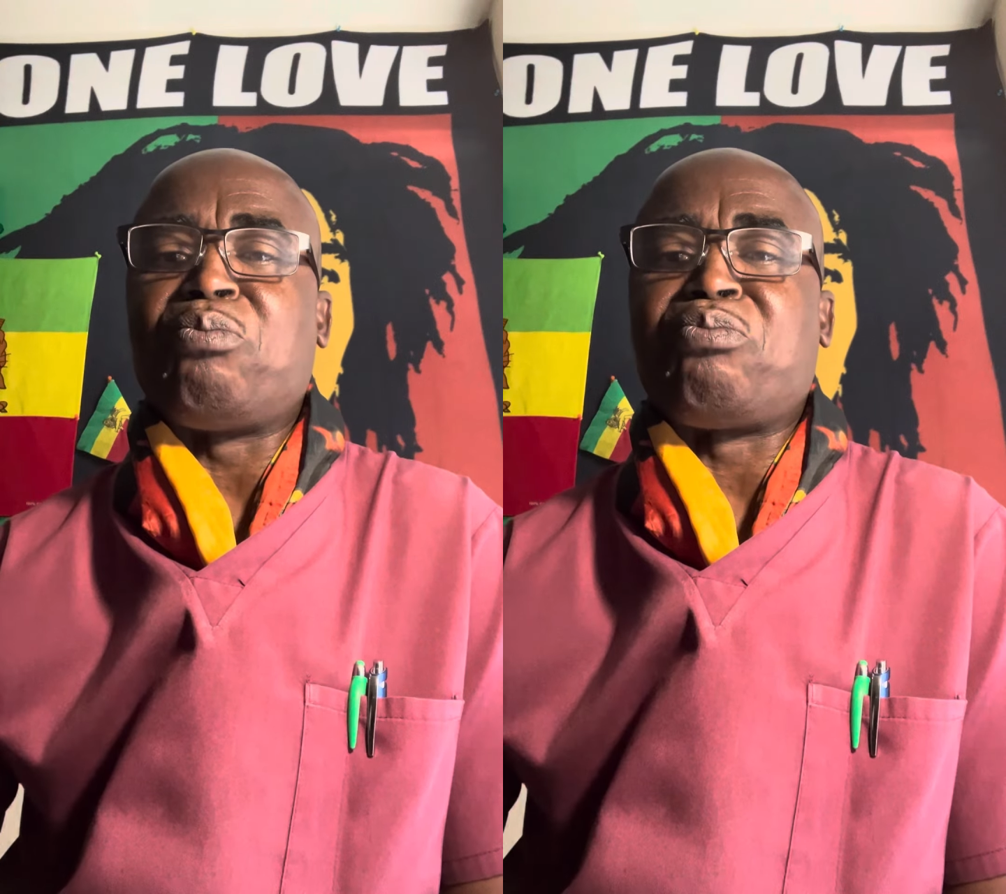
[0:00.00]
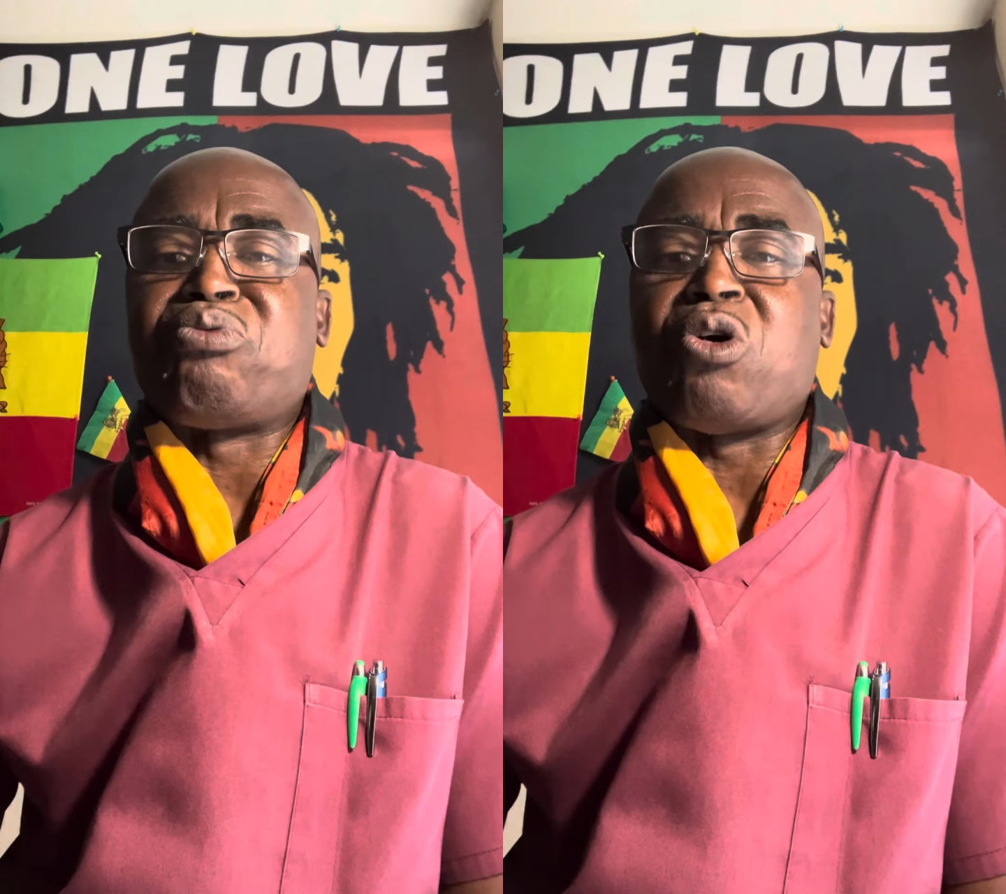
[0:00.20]

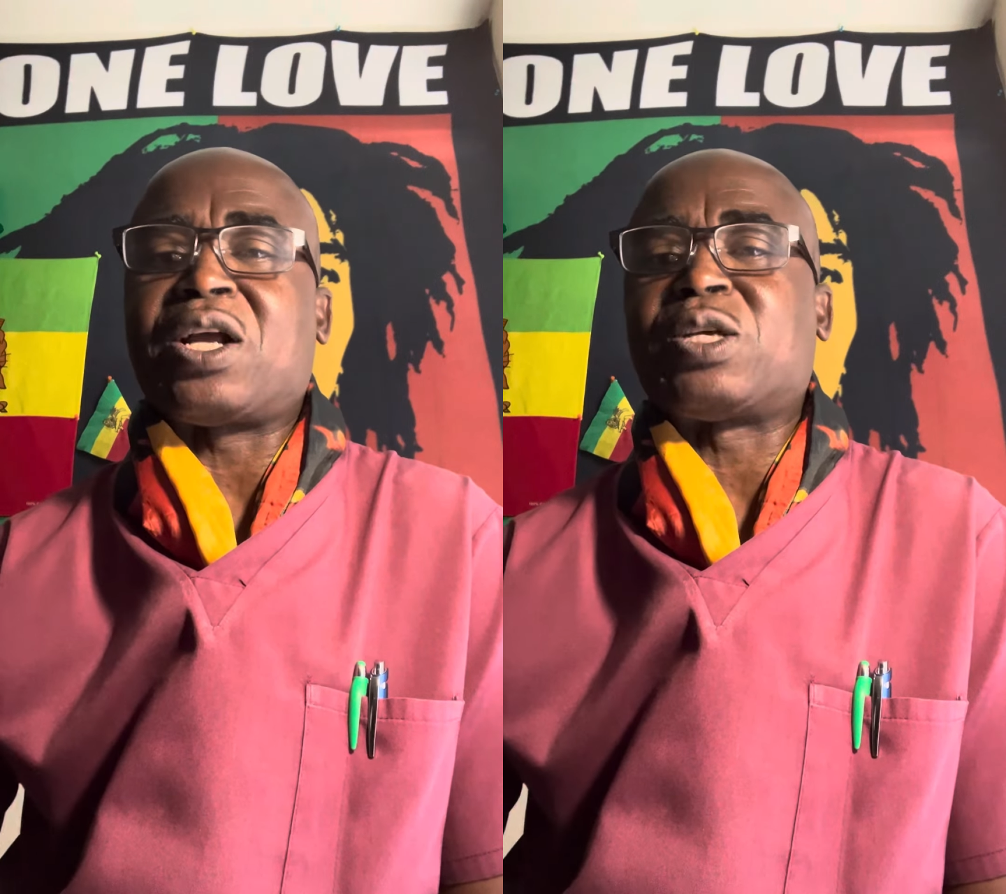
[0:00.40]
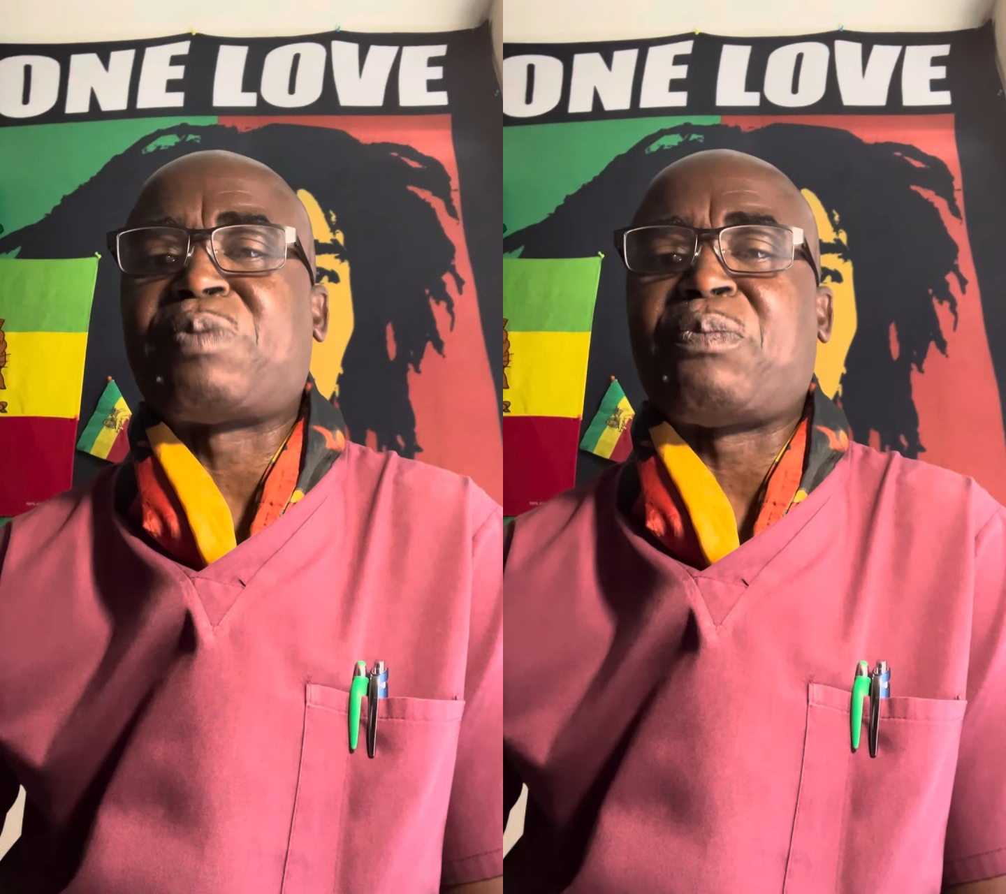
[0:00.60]

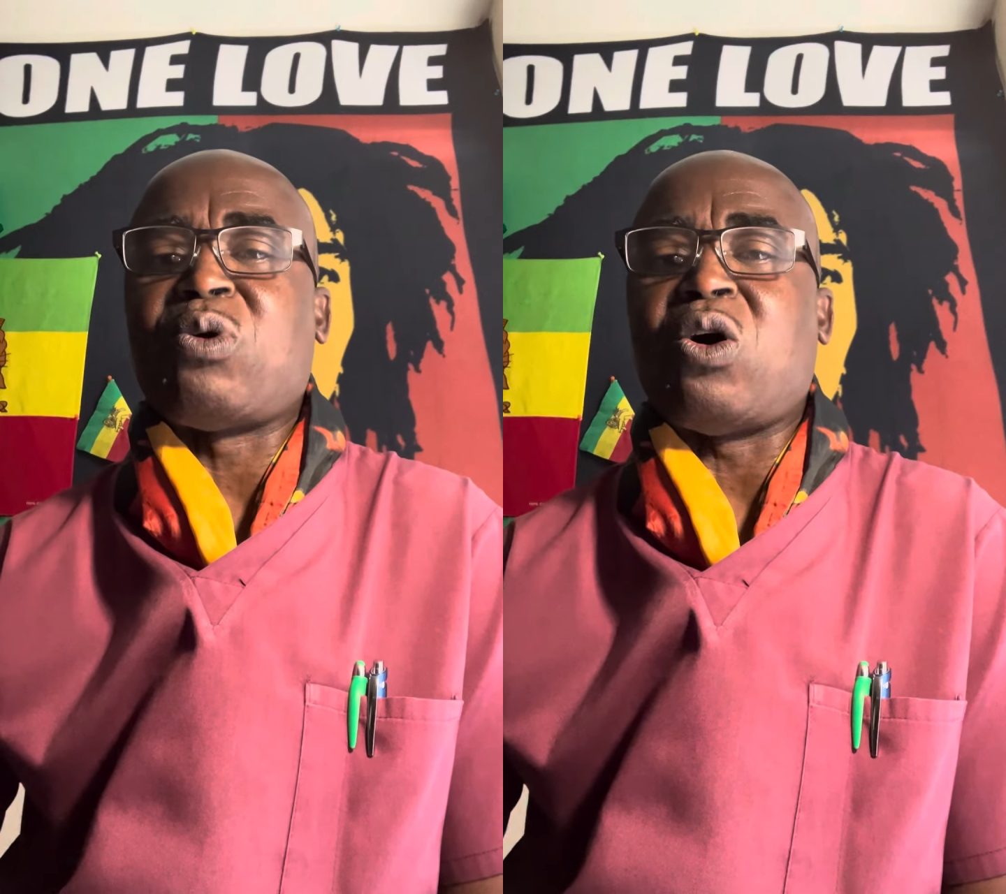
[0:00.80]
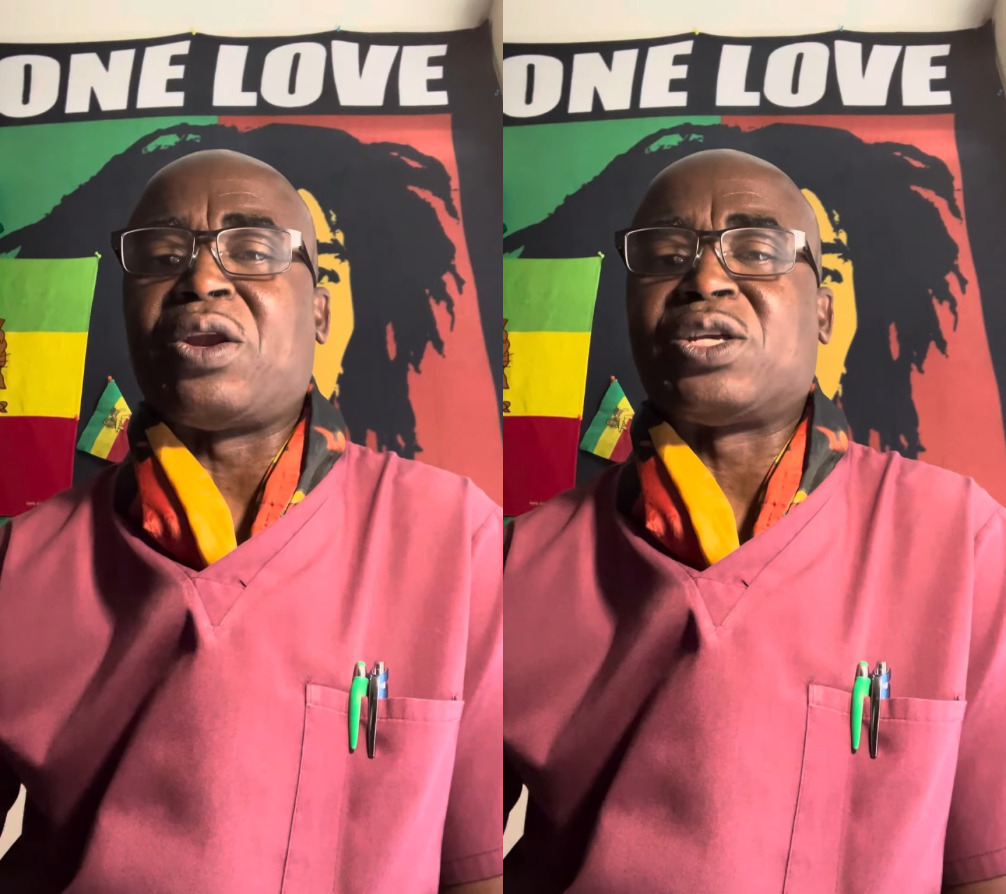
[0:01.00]
poorest
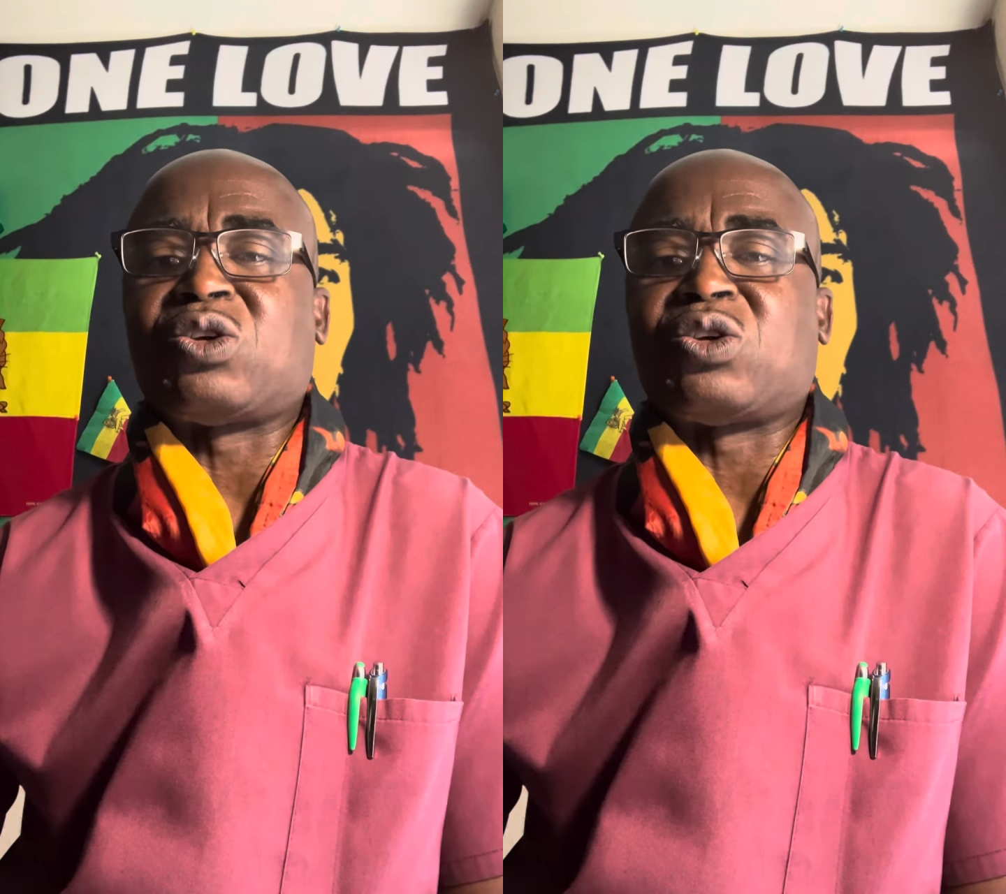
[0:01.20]
people on the